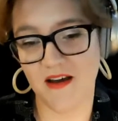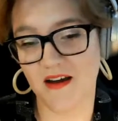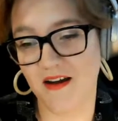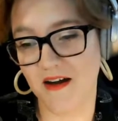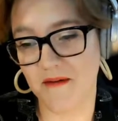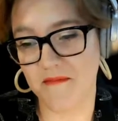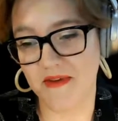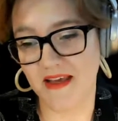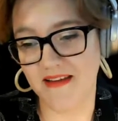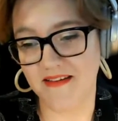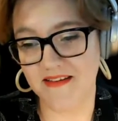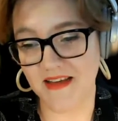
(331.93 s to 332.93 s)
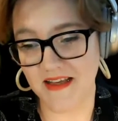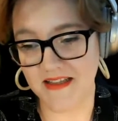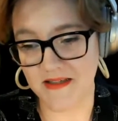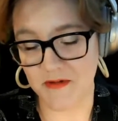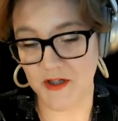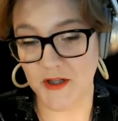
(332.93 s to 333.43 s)
And
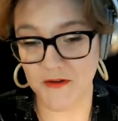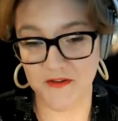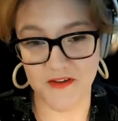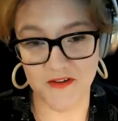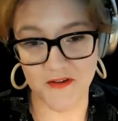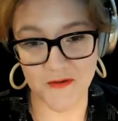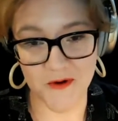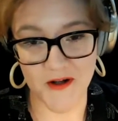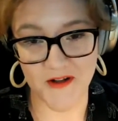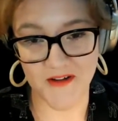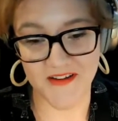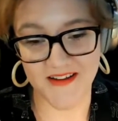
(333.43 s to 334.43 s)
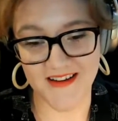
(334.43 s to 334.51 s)
sadly, by closing to the world,